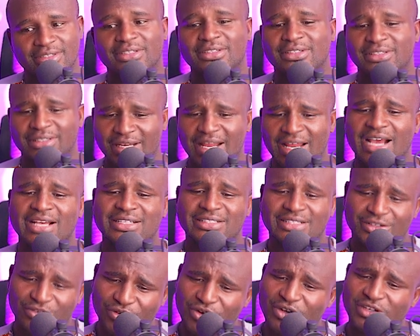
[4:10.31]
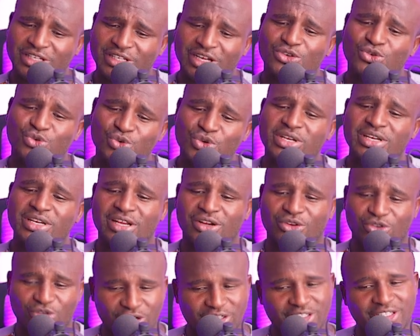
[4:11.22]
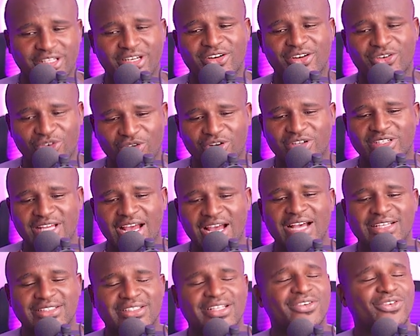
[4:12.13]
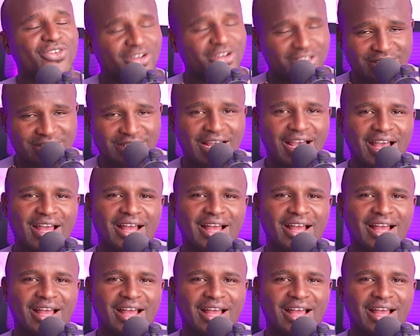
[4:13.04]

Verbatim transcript: Does the doctor doing the doctoring doctor as the doctor?